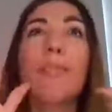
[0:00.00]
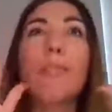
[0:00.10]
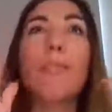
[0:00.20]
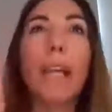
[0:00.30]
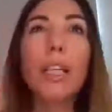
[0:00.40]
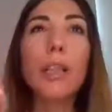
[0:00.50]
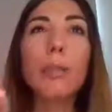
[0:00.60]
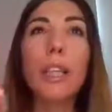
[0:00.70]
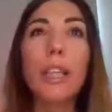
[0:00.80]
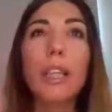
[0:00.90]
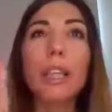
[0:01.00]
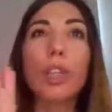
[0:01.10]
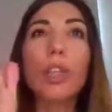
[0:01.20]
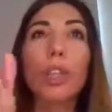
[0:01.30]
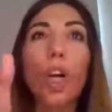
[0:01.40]
microblading
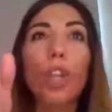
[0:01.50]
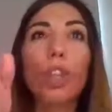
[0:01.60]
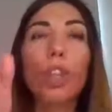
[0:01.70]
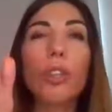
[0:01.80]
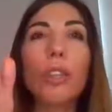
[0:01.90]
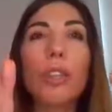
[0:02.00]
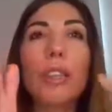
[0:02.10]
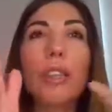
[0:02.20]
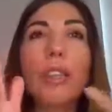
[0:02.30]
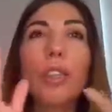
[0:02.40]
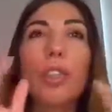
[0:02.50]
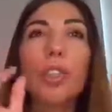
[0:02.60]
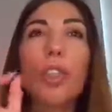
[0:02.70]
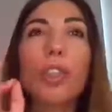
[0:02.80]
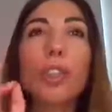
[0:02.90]
is
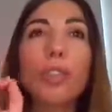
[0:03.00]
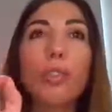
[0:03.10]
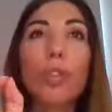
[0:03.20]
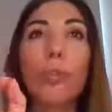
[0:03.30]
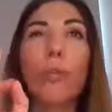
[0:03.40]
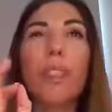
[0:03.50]
not suitable,